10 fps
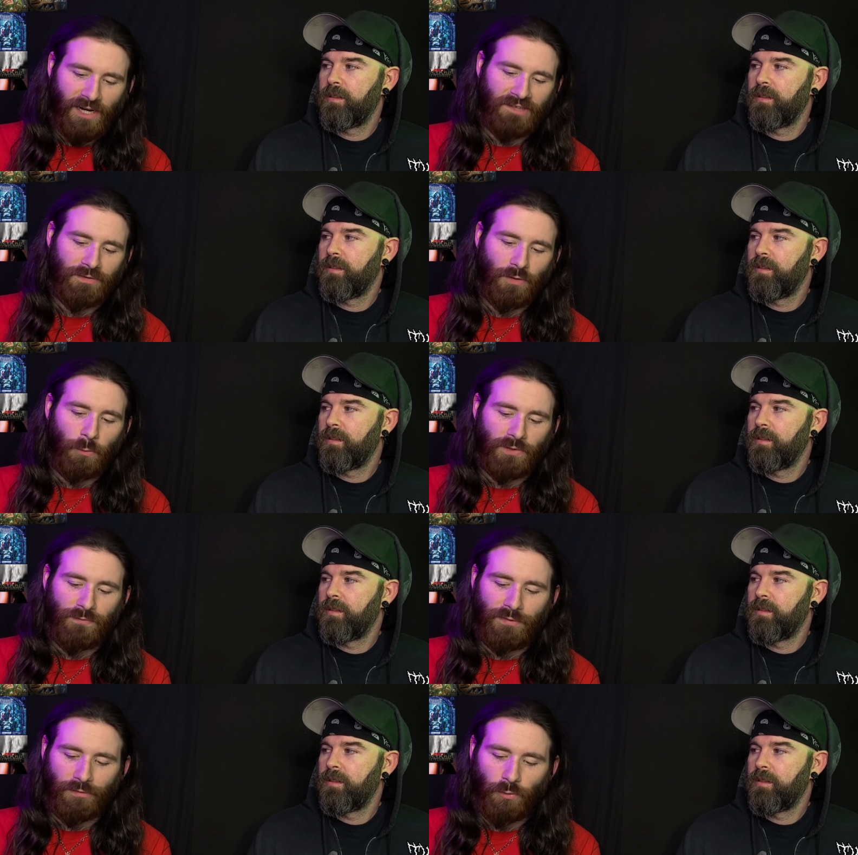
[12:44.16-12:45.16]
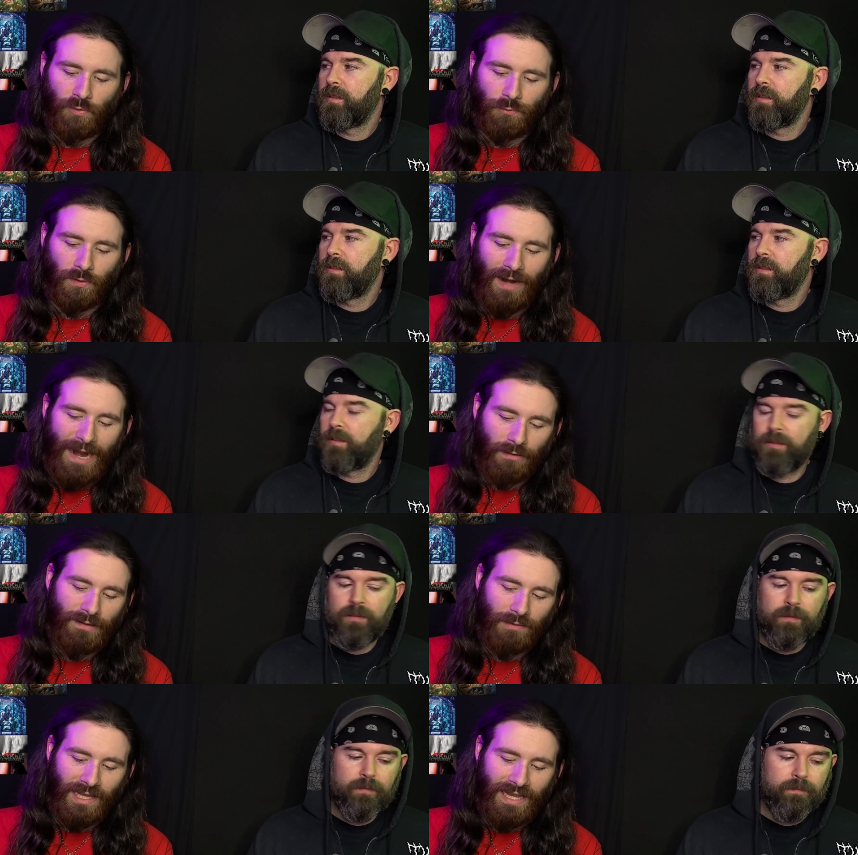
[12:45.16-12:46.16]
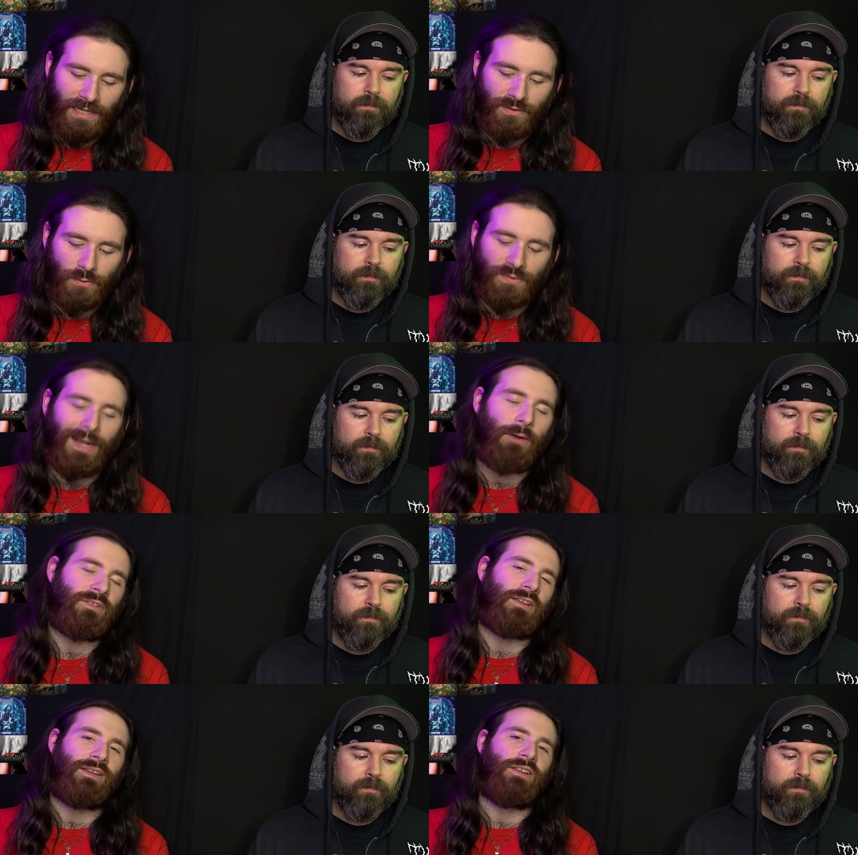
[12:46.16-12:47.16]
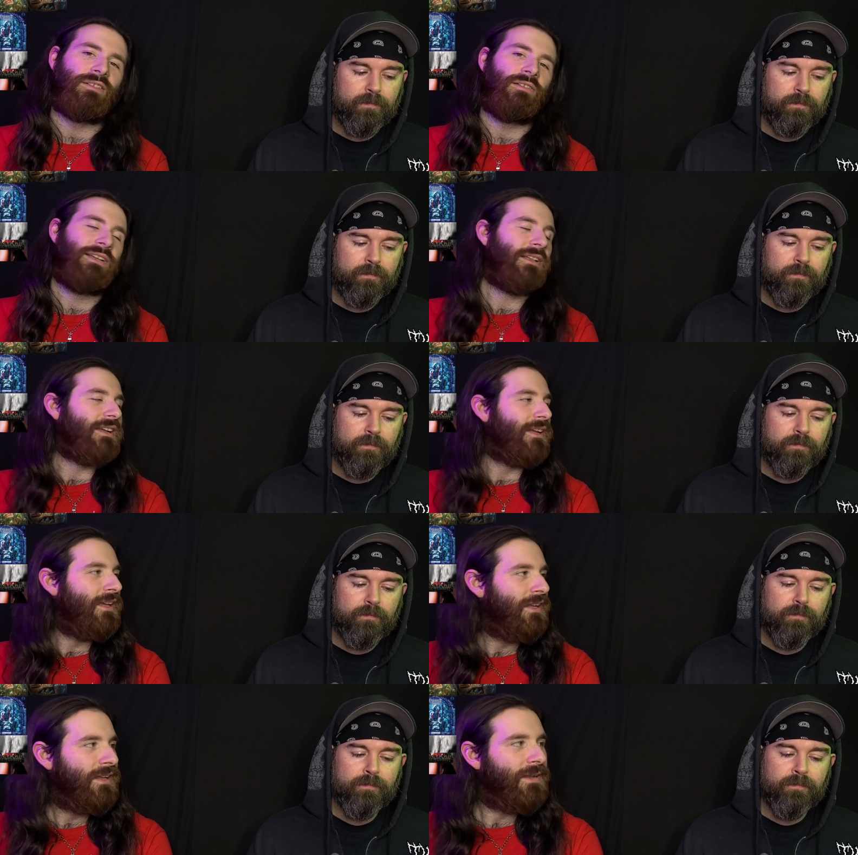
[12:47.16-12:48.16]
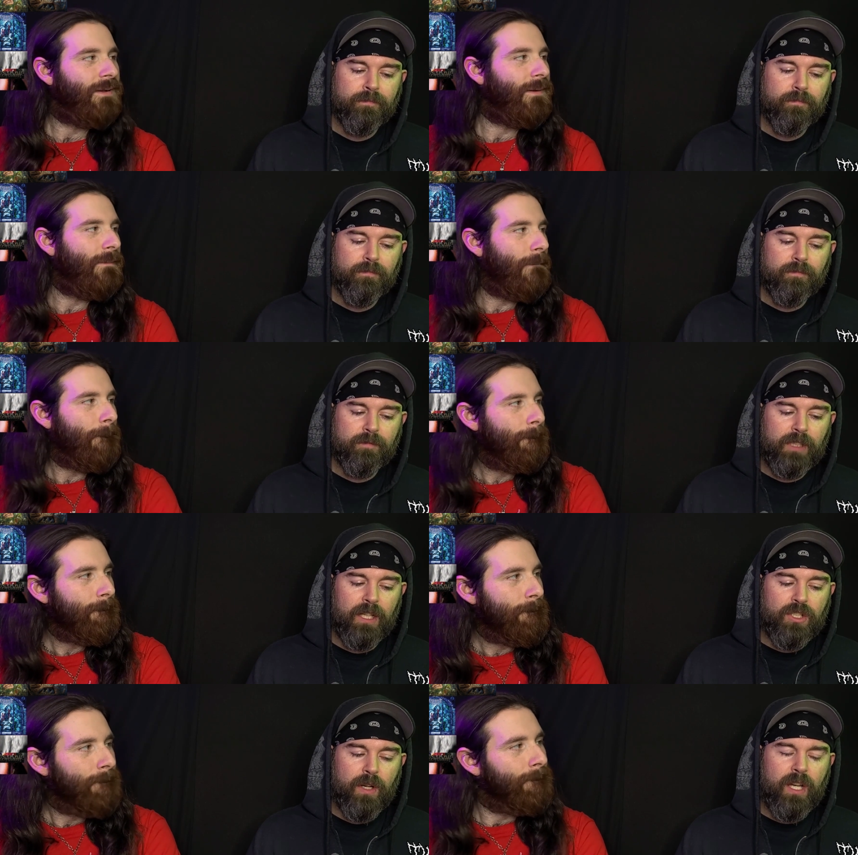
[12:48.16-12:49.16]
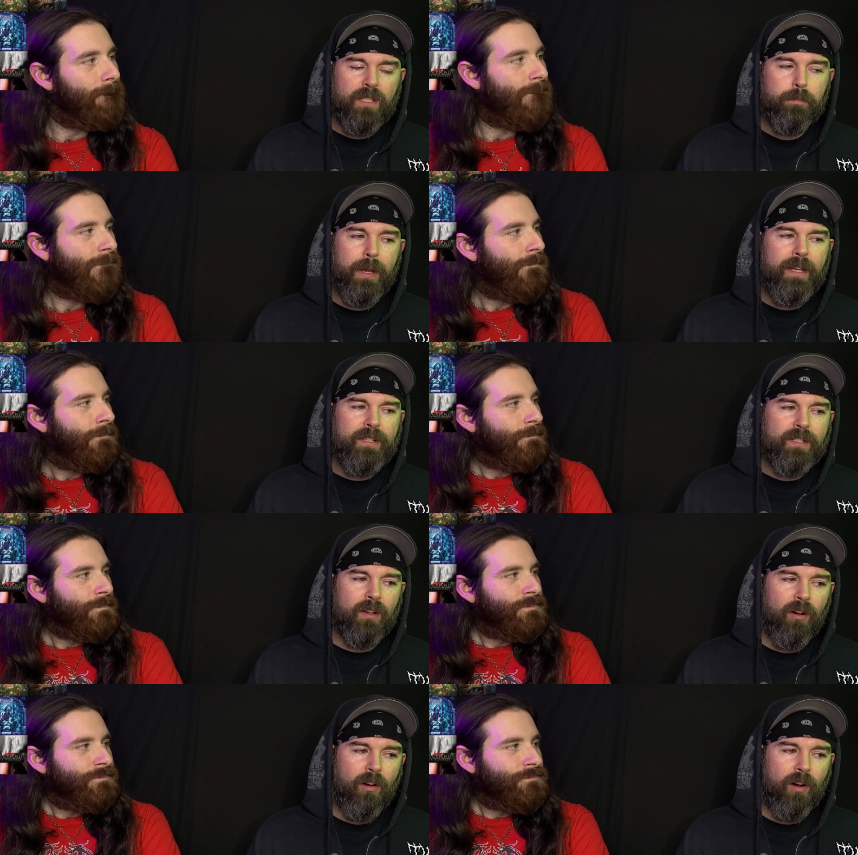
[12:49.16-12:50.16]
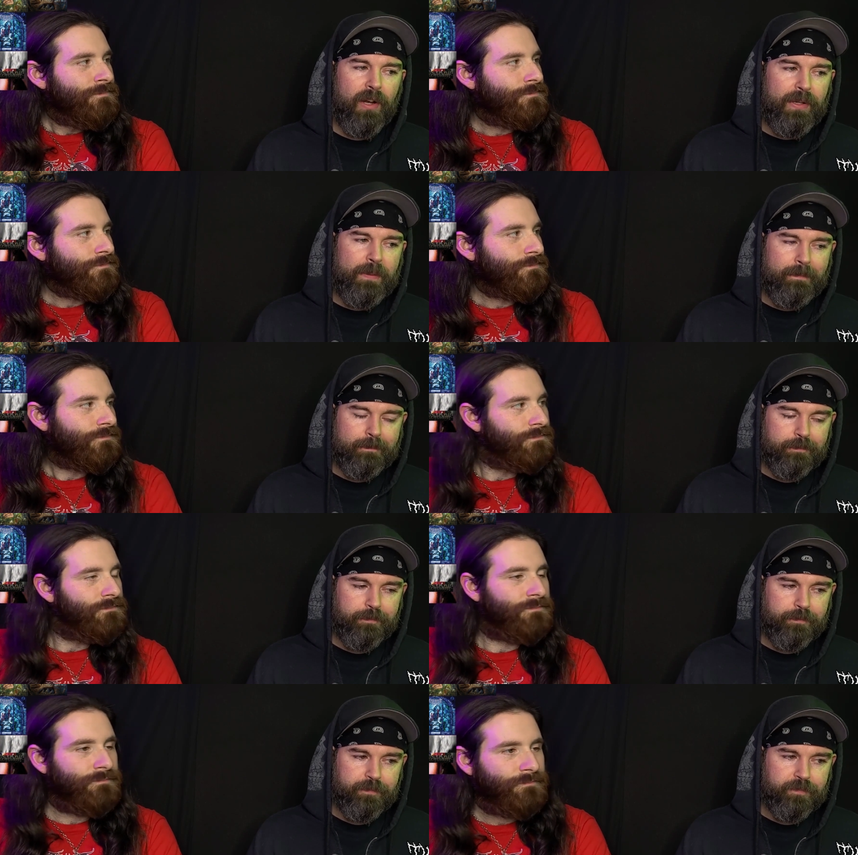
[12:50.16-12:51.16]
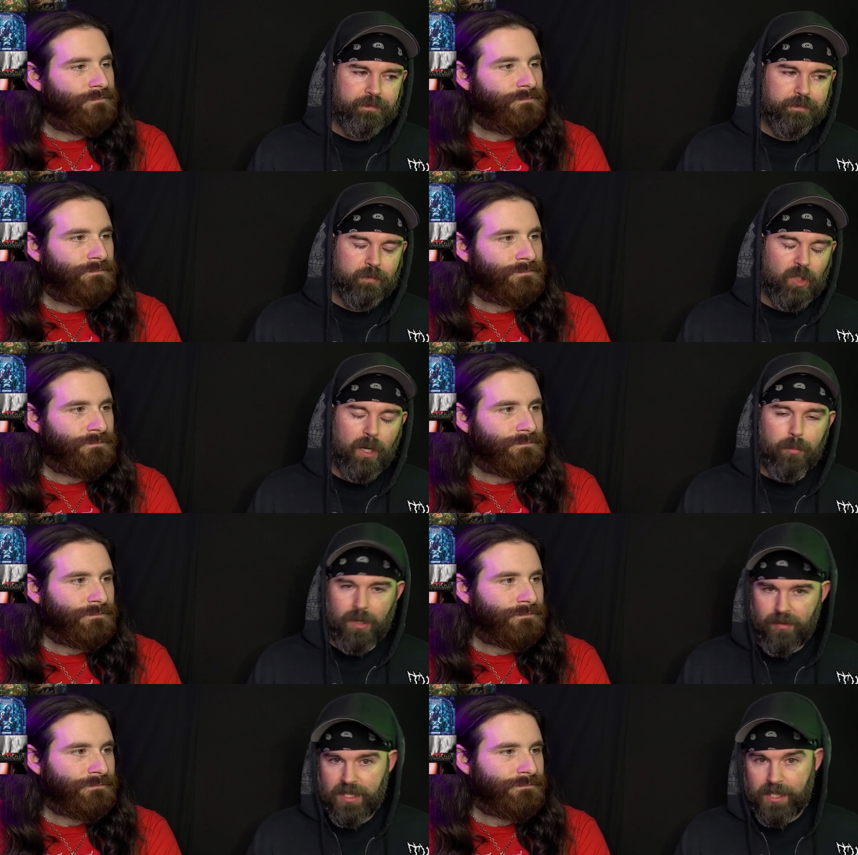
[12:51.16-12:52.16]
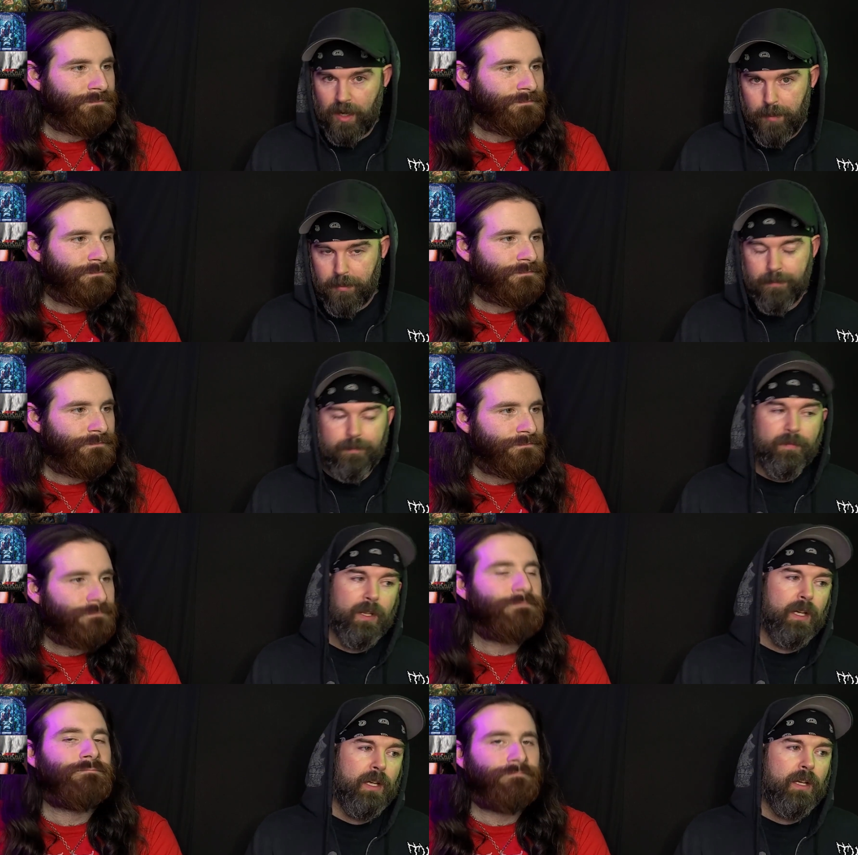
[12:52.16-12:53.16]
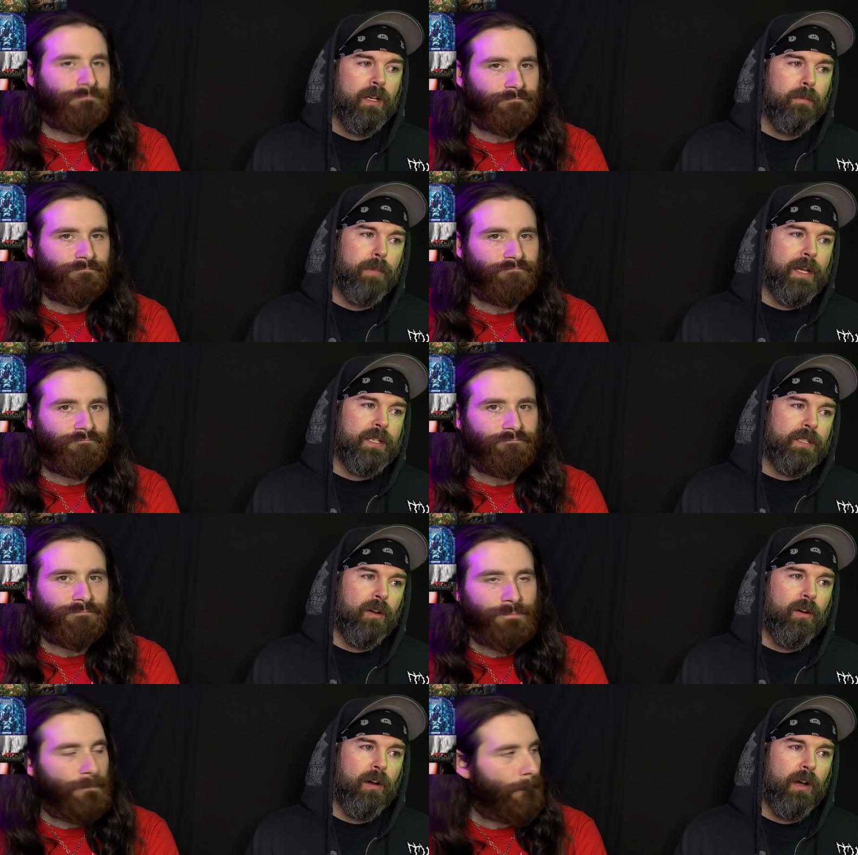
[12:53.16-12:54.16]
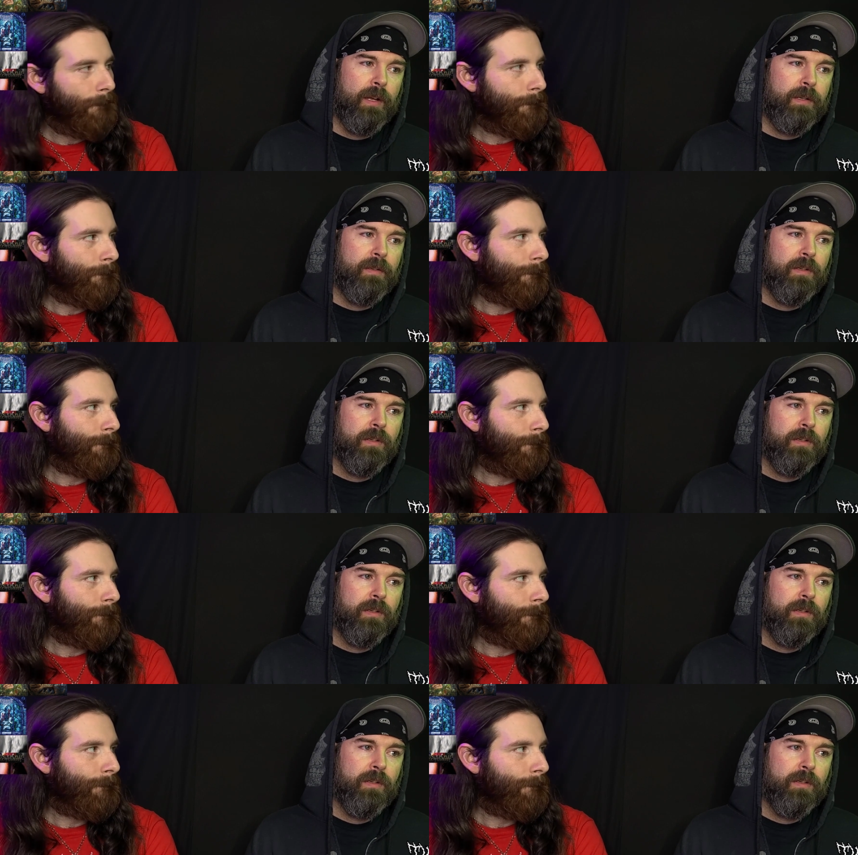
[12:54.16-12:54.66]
Speaker 1: tracks for Oh What the Future Holds are A Higher Level of Hate, Two Towers, and Conditional Healing. Yeah, so I guess based
Speaker 2: on our previous hype, based on